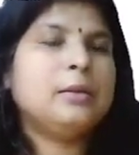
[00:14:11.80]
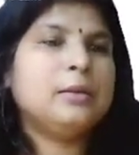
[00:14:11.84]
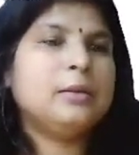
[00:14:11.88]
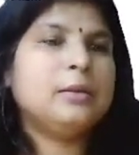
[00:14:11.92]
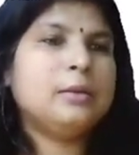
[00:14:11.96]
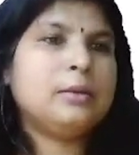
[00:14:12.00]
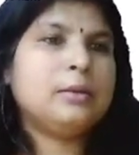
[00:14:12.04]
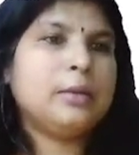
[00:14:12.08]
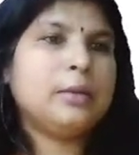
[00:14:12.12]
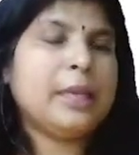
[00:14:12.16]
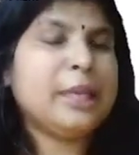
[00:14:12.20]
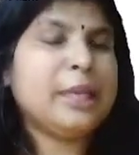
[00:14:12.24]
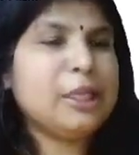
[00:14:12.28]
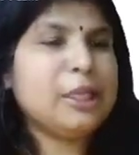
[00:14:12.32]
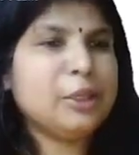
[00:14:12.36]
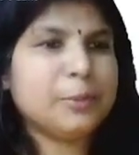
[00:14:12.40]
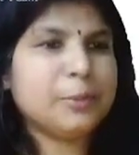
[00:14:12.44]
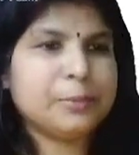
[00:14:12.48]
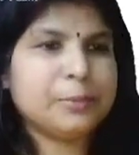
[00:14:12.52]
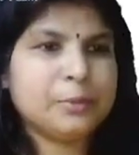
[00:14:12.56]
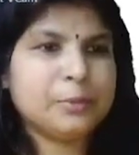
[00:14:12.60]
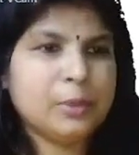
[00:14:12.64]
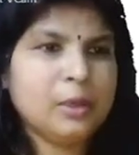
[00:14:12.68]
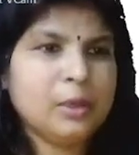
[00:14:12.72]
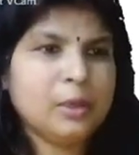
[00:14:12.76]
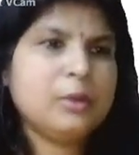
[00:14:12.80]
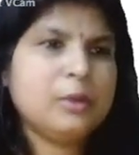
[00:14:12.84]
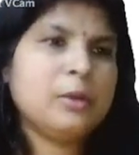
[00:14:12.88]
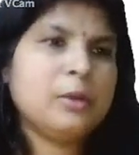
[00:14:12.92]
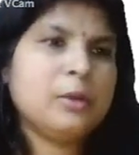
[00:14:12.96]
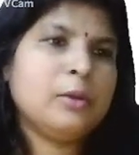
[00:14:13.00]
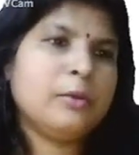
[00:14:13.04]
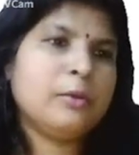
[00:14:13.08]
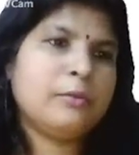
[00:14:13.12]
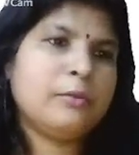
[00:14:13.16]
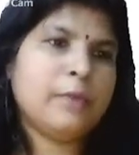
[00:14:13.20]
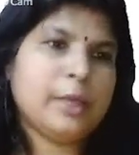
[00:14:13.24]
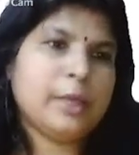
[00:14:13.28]
any of the
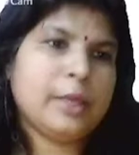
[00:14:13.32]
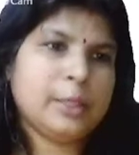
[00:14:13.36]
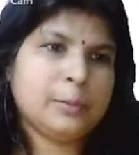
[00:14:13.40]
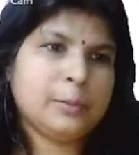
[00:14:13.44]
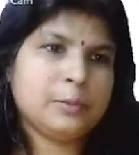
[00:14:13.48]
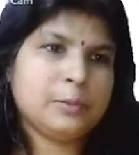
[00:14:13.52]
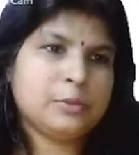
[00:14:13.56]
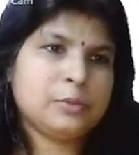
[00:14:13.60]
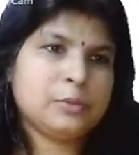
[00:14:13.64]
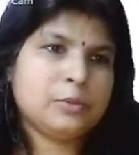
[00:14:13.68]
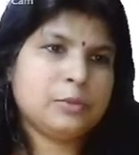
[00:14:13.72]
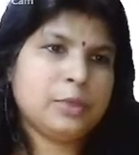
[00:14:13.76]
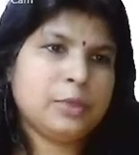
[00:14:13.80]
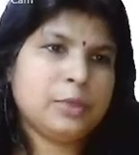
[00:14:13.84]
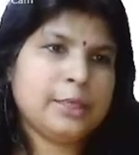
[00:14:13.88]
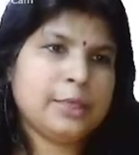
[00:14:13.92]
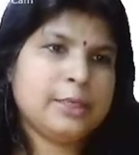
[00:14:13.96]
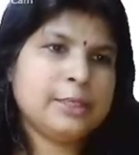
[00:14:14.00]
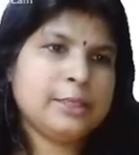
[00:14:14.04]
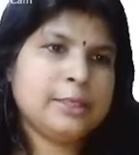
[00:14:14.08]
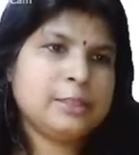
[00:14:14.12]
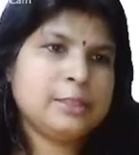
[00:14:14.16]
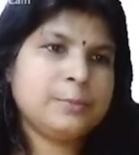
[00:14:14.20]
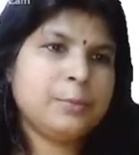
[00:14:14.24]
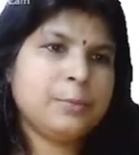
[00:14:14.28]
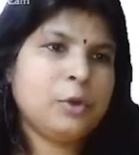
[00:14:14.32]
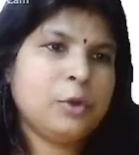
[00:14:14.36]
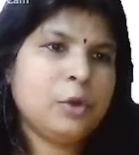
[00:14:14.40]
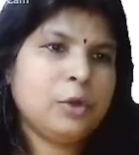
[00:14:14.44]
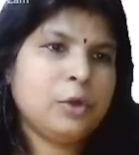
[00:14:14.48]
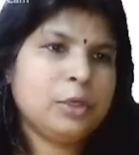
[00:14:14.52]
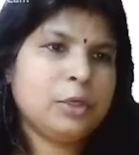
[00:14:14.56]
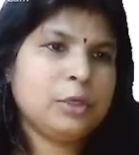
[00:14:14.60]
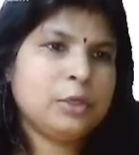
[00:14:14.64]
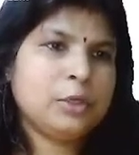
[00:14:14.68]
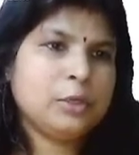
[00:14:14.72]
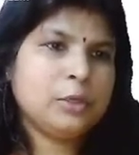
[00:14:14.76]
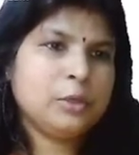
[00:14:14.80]
variables. So let us put
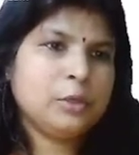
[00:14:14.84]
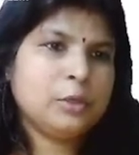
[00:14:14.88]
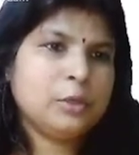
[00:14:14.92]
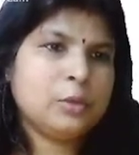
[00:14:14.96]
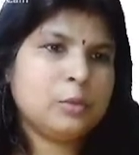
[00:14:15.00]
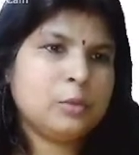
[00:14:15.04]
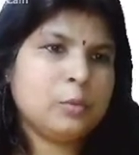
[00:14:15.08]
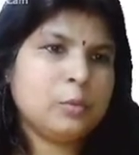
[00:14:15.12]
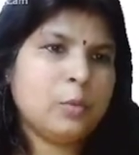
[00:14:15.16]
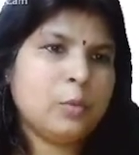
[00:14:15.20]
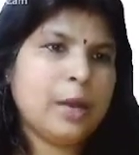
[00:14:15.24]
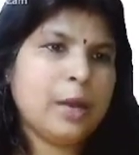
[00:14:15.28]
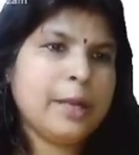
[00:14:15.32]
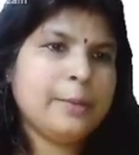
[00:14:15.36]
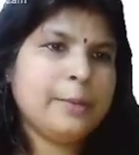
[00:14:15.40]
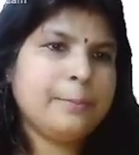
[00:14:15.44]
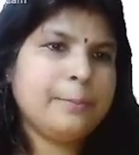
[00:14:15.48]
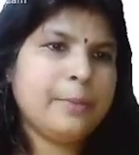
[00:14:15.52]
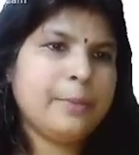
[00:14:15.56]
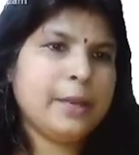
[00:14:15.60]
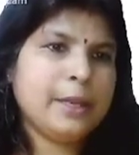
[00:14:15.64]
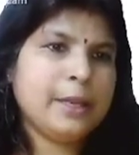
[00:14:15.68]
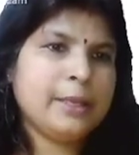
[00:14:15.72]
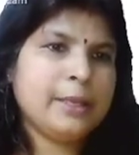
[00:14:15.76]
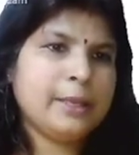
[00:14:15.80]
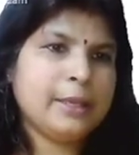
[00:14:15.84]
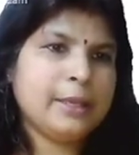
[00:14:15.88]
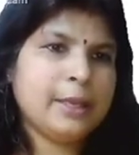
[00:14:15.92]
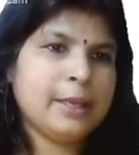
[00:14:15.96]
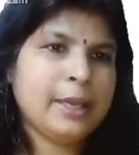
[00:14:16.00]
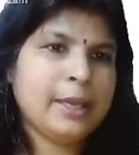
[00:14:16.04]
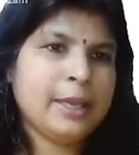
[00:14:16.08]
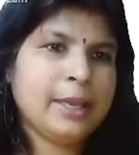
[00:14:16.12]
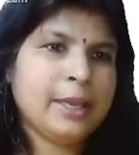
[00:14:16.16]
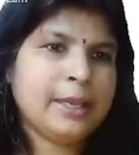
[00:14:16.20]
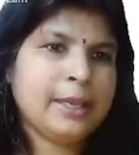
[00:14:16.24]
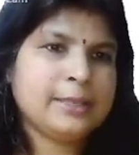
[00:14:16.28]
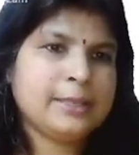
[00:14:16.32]
1 by
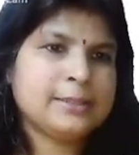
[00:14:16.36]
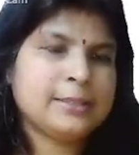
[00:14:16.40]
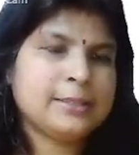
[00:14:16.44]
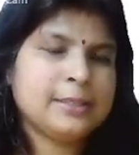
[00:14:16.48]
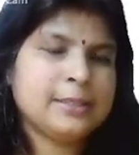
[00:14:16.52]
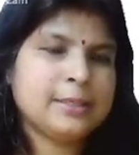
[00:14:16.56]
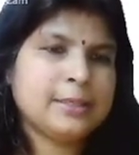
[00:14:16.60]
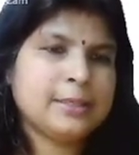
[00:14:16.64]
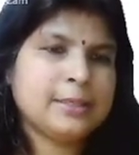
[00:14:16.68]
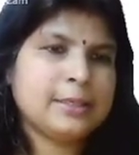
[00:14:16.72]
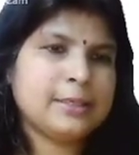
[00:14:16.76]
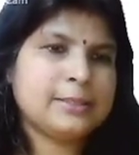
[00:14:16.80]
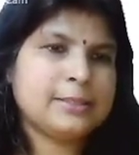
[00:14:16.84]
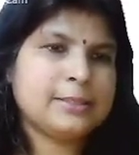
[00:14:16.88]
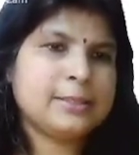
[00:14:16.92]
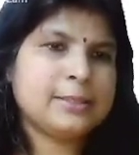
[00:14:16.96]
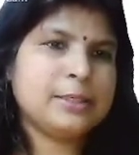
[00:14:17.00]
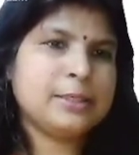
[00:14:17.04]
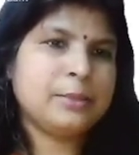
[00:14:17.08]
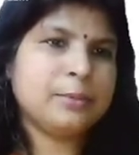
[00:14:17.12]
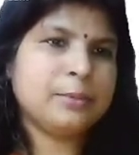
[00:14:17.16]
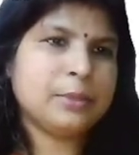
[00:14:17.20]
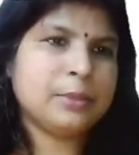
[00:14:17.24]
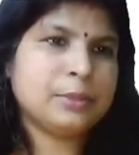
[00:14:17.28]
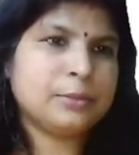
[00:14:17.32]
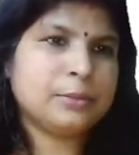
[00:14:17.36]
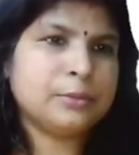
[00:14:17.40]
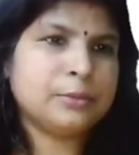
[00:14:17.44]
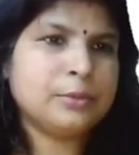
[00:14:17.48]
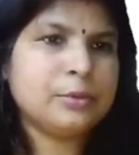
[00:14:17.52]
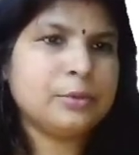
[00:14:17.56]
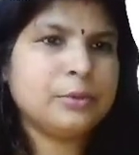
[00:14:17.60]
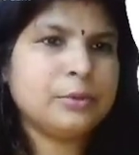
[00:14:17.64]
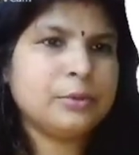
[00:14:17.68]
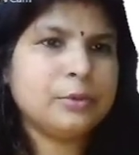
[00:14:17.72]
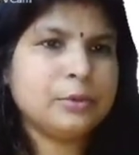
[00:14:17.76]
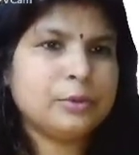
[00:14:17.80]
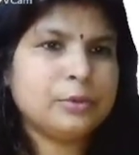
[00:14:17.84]
x is equal to
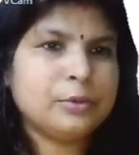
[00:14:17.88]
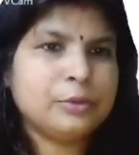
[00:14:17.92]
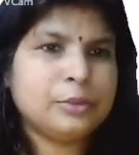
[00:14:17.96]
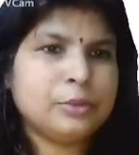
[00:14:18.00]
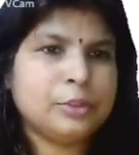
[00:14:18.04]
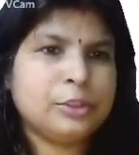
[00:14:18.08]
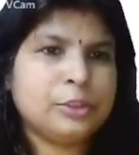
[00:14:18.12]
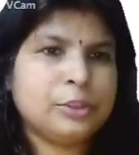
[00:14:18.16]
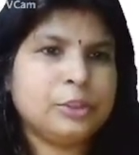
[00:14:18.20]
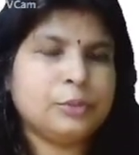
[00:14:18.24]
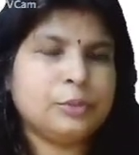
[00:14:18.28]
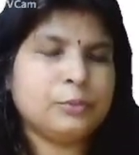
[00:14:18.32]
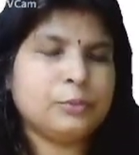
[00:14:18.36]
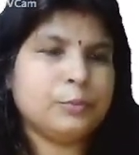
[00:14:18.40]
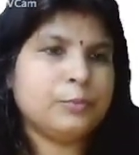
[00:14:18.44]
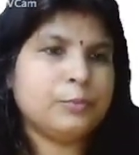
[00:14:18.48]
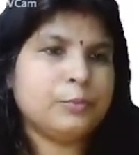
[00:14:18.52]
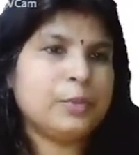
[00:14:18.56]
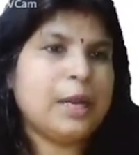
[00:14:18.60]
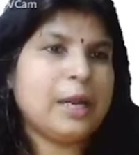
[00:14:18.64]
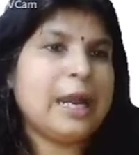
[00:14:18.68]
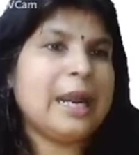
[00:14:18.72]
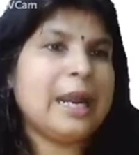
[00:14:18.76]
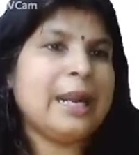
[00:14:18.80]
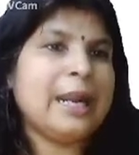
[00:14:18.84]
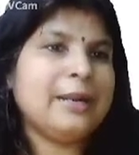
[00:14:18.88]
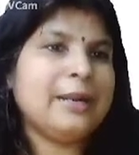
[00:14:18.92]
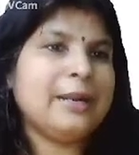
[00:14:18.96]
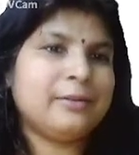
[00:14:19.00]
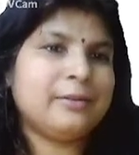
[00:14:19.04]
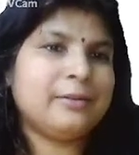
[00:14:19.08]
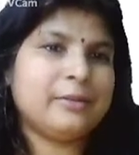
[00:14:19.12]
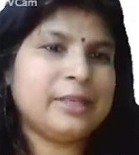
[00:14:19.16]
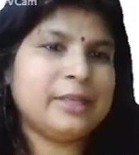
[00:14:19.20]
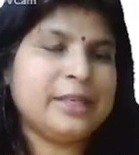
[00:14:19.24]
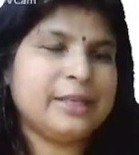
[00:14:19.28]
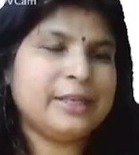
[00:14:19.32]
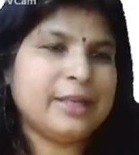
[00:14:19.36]
u and
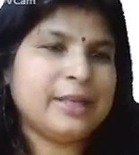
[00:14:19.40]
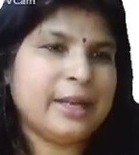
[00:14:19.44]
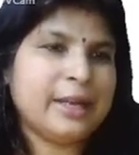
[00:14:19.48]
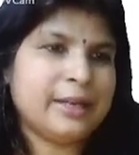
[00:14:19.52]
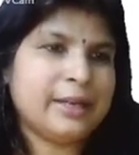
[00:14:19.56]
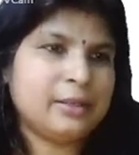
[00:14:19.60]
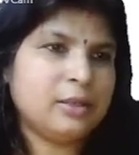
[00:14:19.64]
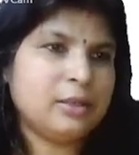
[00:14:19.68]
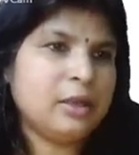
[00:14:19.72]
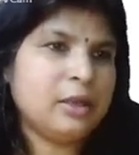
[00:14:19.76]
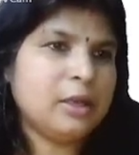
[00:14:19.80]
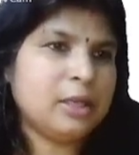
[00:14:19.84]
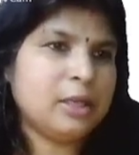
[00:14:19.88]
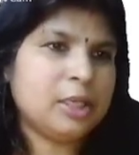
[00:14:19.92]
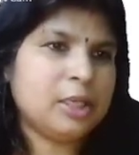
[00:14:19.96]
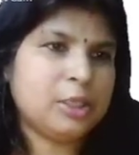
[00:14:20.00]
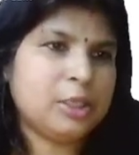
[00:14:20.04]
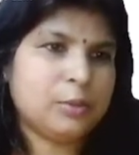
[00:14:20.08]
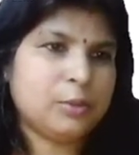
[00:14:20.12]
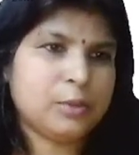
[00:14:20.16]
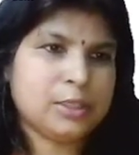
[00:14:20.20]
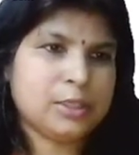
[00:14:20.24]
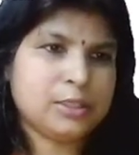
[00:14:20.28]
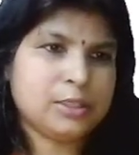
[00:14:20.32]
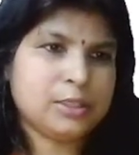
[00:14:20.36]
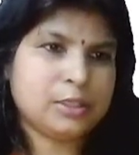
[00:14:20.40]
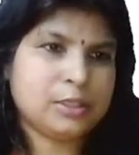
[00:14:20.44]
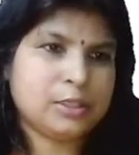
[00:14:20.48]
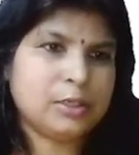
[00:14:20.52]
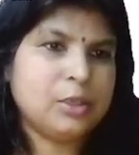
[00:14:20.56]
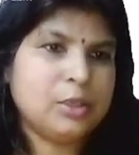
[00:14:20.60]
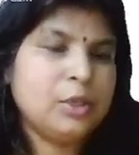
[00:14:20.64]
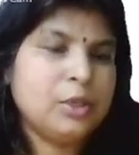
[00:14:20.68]
rewrite the equation.